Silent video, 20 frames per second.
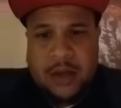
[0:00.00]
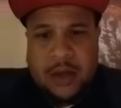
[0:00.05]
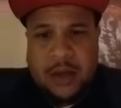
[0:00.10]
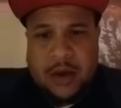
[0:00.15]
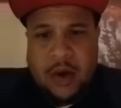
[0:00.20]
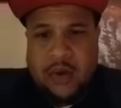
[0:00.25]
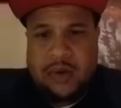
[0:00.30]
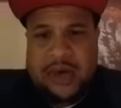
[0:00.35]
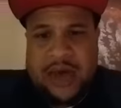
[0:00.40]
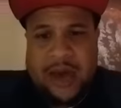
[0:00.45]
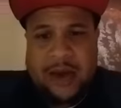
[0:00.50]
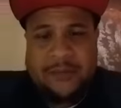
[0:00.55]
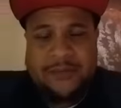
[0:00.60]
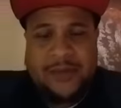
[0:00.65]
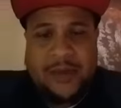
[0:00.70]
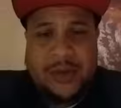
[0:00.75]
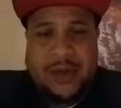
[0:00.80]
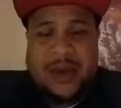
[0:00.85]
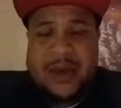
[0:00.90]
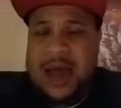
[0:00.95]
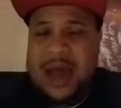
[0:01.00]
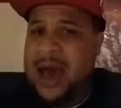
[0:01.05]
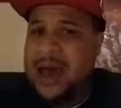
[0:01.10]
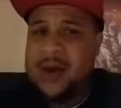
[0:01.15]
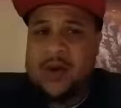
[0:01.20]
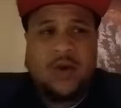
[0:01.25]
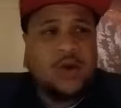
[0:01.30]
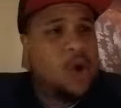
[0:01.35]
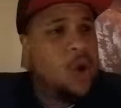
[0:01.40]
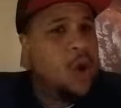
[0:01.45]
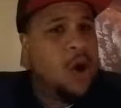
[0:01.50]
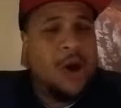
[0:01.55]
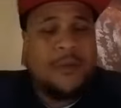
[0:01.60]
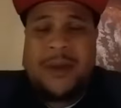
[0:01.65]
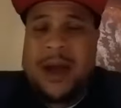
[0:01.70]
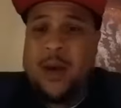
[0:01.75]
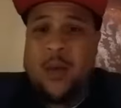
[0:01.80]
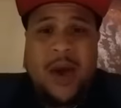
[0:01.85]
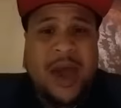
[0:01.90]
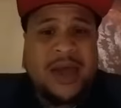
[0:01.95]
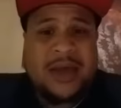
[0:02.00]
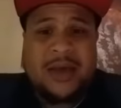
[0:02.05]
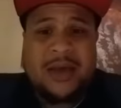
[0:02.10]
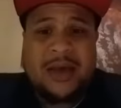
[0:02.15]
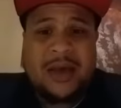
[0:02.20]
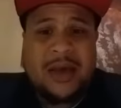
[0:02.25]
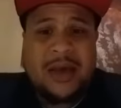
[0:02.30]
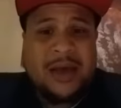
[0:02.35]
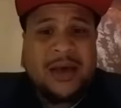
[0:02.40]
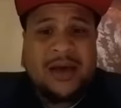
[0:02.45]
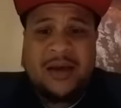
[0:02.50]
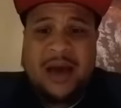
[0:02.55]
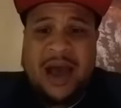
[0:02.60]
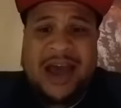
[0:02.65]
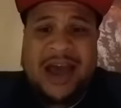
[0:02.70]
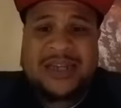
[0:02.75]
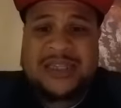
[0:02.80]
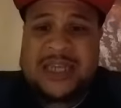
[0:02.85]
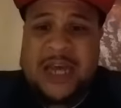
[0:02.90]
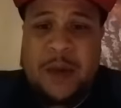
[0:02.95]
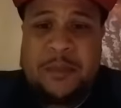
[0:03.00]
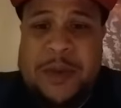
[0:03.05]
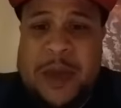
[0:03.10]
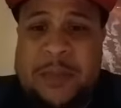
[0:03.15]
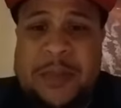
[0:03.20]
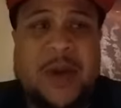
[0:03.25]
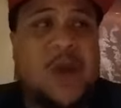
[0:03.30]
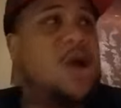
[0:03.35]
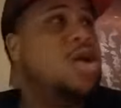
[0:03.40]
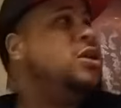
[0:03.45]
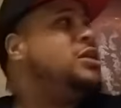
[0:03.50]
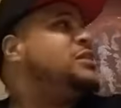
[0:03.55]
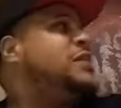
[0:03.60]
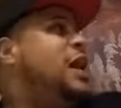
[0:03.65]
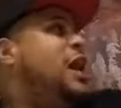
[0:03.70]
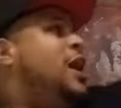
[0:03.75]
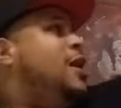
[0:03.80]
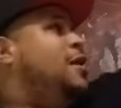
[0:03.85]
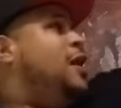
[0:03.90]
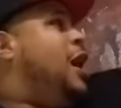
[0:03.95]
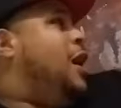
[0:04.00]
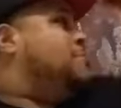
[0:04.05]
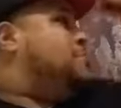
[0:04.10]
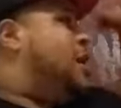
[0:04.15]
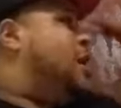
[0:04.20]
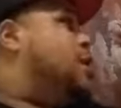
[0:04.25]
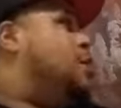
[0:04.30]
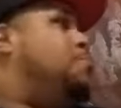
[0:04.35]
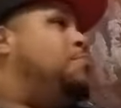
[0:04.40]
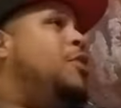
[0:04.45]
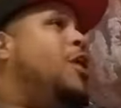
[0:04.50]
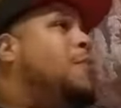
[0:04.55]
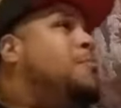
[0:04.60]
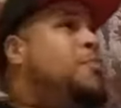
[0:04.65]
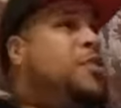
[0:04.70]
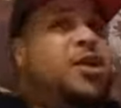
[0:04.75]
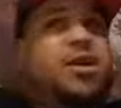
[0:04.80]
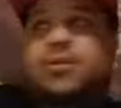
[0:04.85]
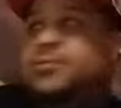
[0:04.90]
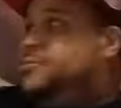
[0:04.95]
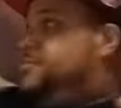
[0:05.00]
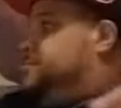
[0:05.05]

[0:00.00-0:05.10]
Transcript: Okay? I don't go all my way. I tell people all the time, I'm not a puppet.